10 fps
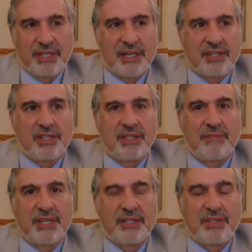two
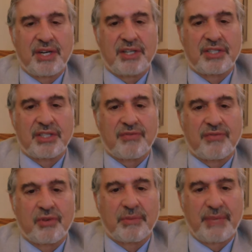presidential
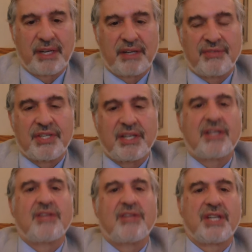administrations, former mayor of
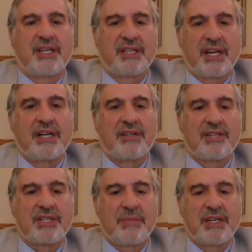San Jose and
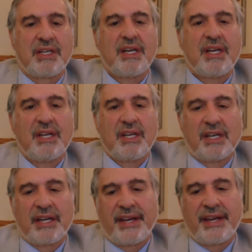congressman,
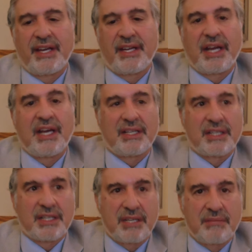and
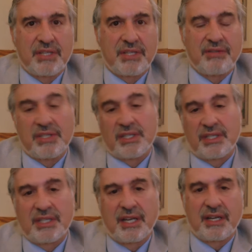Alan Simpson, who was
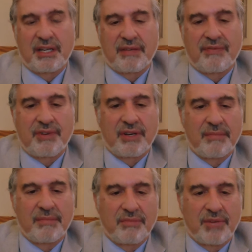senator
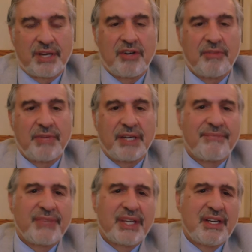from
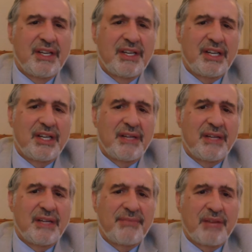Wyoming.
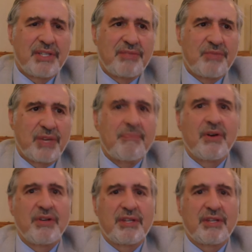I was with